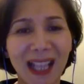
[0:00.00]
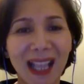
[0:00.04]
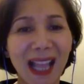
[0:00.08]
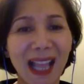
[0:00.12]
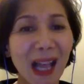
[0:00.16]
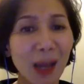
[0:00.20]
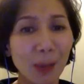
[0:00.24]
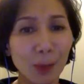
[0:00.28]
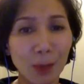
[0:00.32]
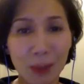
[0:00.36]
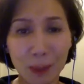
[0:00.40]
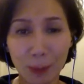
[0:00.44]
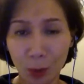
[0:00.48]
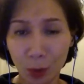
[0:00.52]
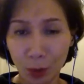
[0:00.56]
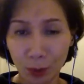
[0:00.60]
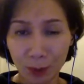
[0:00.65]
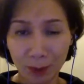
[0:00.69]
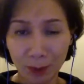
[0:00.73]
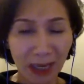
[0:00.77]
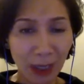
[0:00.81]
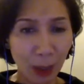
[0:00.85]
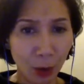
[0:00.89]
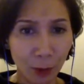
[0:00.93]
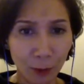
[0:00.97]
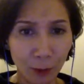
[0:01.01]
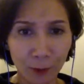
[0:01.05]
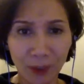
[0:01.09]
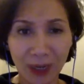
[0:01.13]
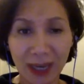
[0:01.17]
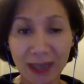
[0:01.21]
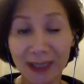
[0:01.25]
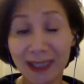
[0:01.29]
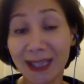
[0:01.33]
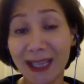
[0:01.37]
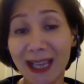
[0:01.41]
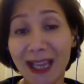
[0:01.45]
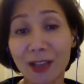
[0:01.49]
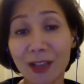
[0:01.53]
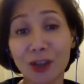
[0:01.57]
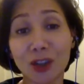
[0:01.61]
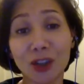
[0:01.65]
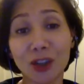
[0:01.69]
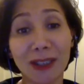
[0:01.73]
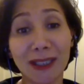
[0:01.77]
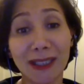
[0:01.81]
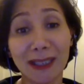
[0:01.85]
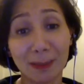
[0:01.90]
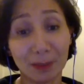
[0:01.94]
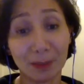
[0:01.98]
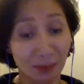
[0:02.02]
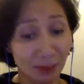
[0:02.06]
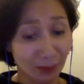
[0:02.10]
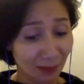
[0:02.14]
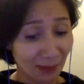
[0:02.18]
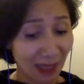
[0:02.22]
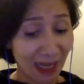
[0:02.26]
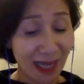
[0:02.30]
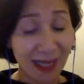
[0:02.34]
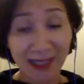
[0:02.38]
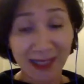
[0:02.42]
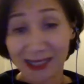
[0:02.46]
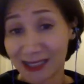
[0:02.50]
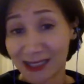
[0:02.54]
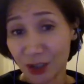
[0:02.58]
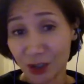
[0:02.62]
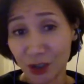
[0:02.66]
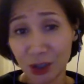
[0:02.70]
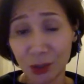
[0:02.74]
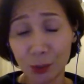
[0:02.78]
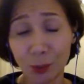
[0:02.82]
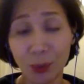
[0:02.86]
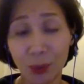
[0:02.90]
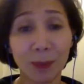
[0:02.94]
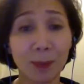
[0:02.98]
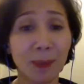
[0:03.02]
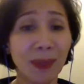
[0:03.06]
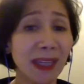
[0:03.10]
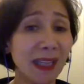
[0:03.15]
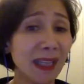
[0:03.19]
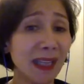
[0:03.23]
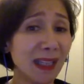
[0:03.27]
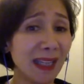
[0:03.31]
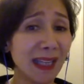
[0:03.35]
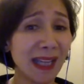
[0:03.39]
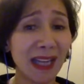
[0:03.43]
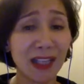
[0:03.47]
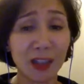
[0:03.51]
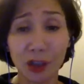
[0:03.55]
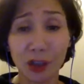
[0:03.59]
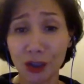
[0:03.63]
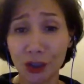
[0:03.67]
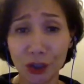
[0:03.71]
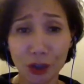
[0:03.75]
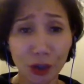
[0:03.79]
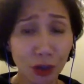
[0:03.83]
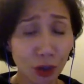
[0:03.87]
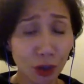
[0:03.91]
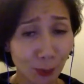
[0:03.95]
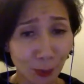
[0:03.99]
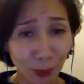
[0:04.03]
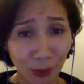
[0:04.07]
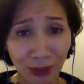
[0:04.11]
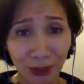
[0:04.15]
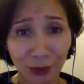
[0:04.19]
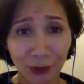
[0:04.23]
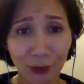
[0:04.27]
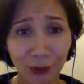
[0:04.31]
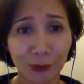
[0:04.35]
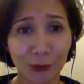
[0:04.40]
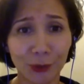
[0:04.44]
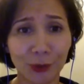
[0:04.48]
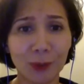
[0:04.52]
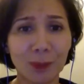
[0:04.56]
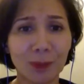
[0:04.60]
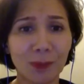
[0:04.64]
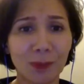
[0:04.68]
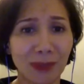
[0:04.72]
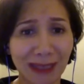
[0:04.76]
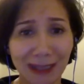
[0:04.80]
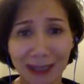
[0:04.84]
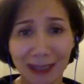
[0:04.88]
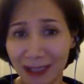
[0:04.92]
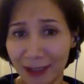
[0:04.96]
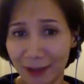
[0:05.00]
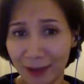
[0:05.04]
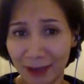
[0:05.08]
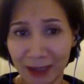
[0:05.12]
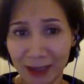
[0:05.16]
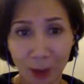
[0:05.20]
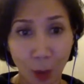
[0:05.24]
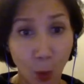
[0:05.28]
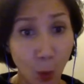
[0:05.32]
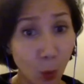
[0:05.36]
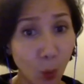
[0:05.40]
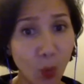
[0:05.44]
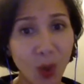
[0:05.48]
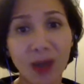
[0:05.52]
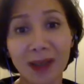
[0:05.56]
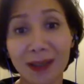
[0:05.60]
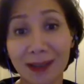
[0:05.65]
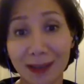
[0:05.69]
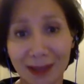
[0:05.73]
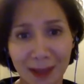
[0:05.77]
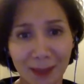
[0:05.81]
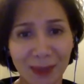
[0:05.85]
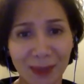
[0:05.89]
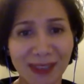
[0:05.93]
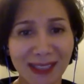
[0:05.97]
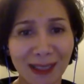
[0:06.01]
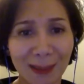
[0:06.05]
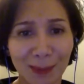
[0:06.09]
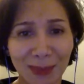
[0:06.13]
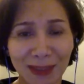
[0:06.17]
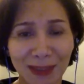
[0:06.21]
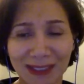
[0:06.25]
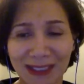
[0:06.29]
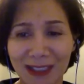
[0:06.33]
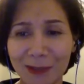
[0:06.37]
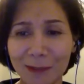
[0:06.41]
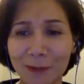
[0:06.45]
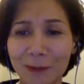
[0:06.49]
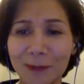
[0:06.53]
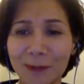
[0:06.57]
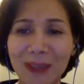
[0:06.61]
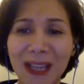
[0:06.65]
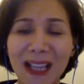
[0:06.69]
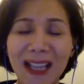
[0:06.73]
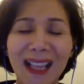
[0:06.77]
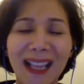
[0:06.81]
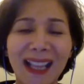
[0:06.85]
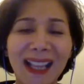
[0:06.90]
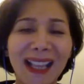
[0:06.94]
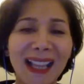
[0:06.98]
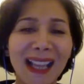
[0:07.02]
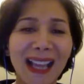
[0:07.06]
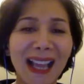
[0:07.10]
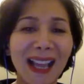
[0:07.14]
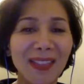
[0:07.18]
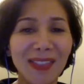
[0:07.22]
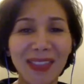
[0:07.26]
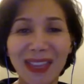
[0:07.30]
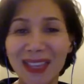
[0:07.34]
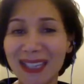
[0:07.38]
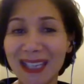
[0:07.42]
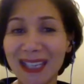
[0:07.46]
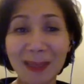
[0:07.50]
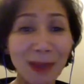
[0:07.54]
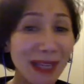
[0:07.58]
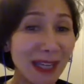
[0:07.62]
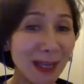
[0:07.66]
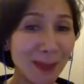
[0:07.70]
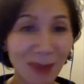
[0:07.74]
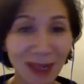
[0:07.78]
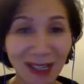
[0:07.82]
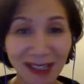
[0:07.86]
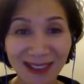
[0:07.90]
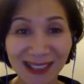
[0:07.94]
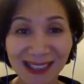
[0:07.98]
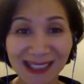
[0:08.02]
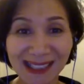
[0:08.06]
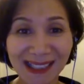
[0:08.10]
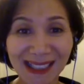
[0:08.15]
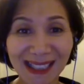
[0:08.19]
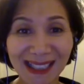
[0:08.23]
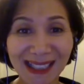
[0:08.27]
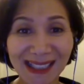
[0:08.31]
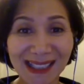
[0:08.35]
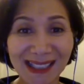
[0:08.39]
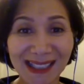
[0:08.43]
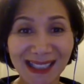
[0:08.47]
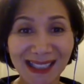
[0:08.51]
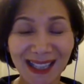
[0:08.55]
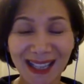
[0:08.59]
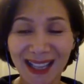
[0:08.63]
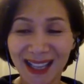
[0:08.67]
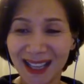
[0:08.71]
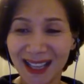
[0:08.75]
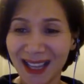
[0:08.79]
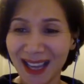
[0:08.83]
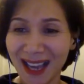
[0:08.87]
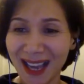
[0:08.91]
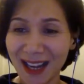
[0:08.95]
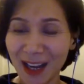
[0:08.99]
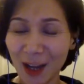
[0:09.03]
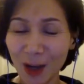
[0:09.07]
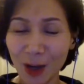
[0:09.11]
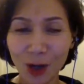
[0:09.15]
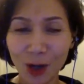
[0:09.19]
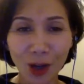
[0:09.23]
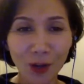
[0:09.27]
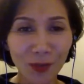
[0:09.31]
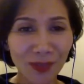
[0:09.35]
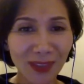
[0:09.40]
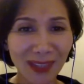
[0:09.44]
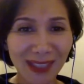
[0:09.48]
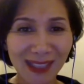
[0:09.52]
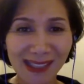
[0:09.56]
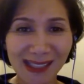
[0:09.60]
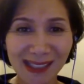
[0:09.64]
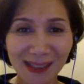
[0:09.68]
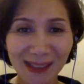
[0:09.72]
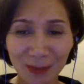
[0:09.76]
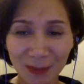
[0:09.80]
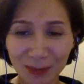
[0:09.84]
And we put my offer out. He actually had a session with me. He had a huge breakthrough, clearing one limiting belief. And then he emailed his list. And I've got this